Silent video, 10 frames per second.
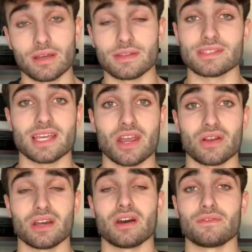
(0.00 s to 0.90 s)
this
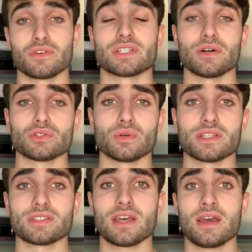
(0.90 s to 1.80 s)
area of your
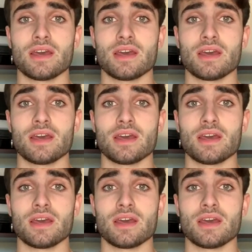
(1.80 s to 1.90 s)
deltoids.